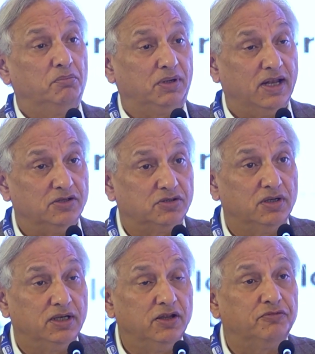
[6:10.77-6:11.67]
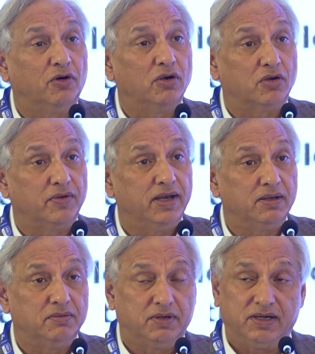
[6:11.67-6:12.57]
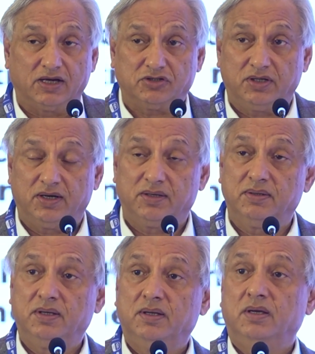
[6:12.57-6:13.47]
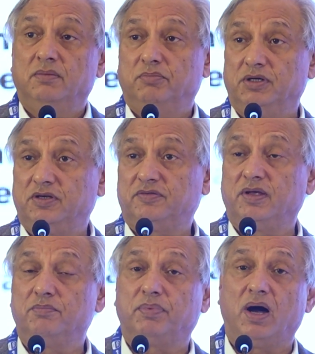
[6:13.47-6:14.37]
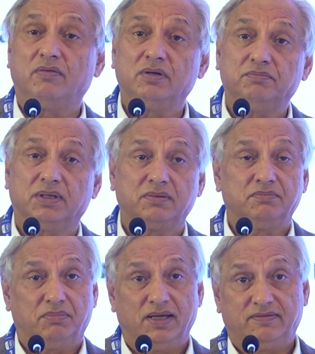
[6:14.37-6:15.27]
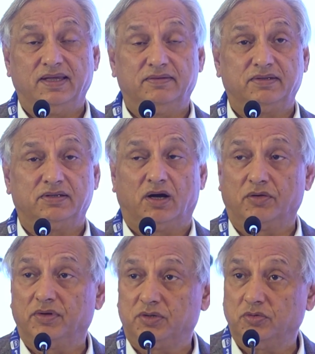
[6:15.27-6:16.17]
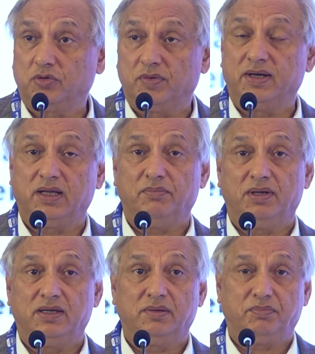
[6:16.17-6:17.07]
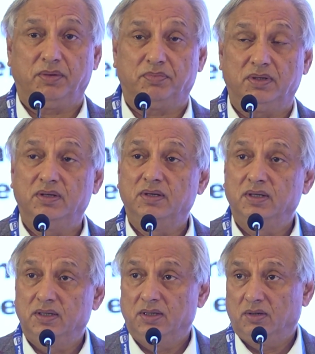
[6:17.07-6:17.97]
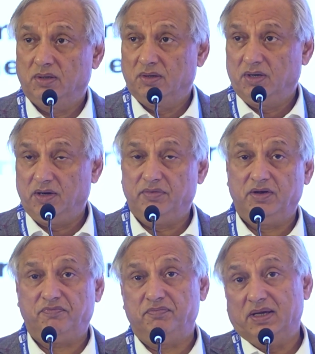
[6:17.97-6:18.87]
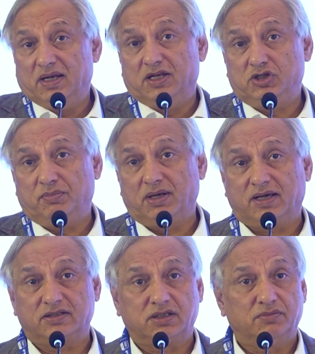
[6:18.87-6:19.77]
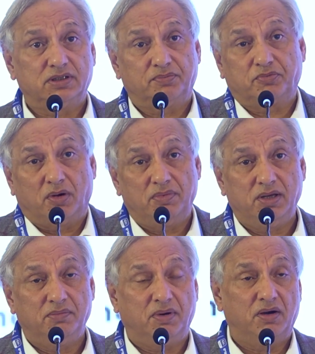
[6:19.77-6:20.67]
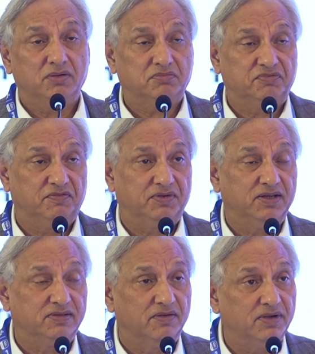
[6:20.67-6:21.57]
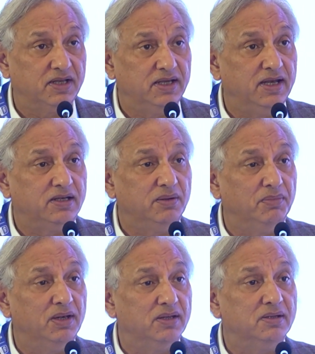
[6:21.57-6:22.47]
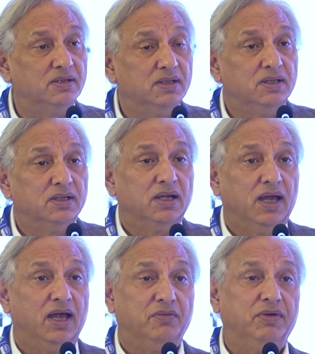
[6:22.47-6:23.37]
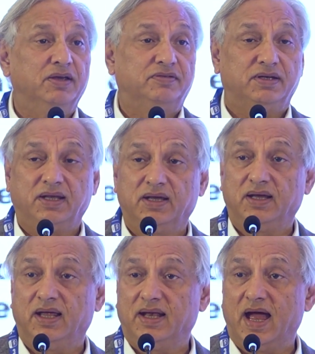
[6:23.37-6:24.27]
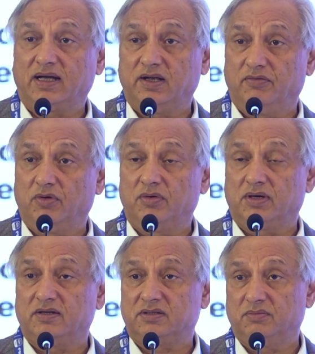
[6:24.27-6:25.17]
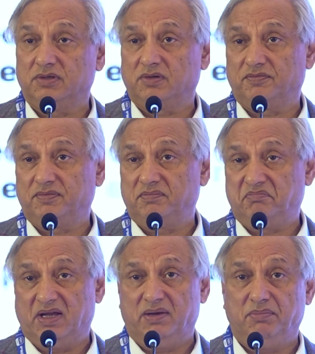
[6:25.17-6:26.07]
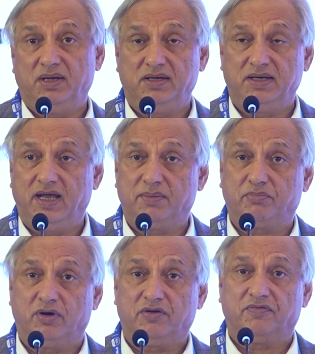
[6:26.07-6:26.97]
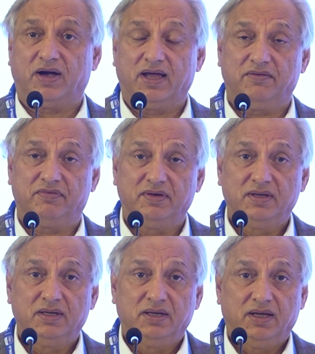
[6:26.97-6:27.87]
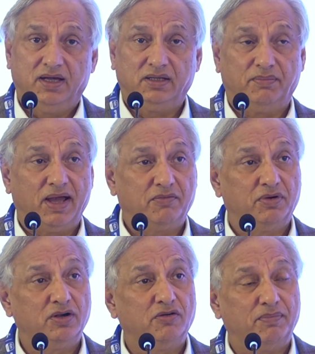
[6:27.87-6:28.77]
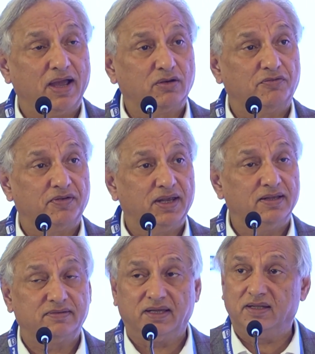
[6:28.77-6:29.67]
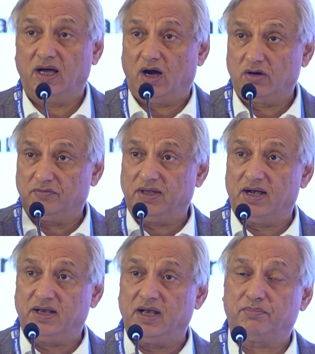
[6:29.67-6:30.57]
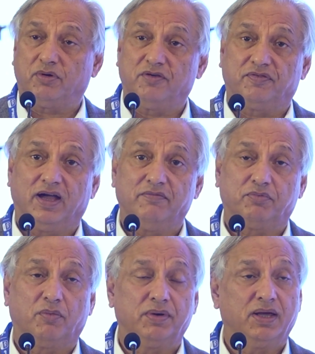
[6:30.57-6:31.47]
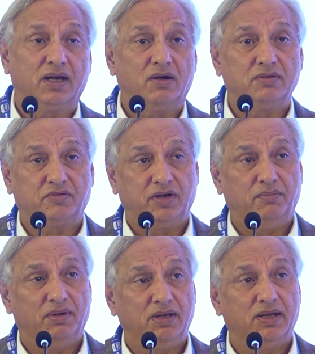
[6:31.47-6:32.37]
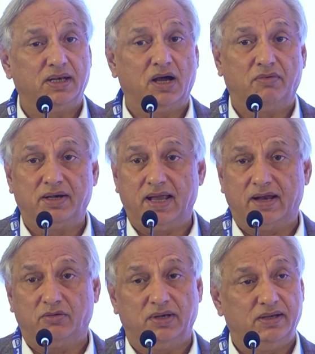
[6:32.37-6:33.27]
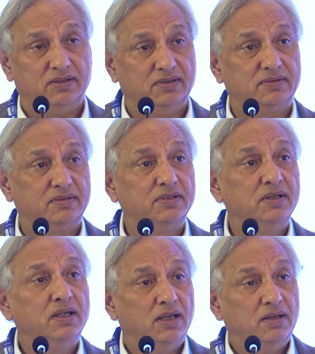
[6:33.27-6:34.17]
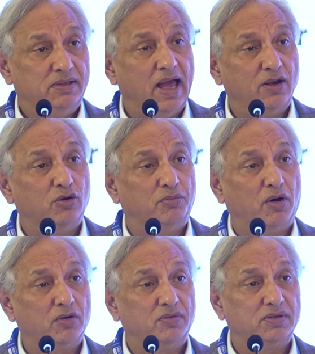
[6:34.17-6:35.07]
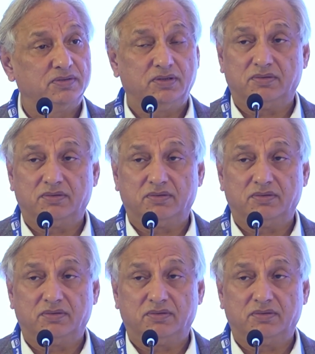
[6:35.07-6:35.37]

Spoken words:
potential default rate, reduction in purchasing power. But my sense is, out of the 220 million people, even if eligible customers are probably about 50, 70, 80 million. And we are sitting at active loan customers of 10 million, 8.5 in the world of microfinance. And out of that 8.5, probably around 3 million now are nano lenders, nano borrowers,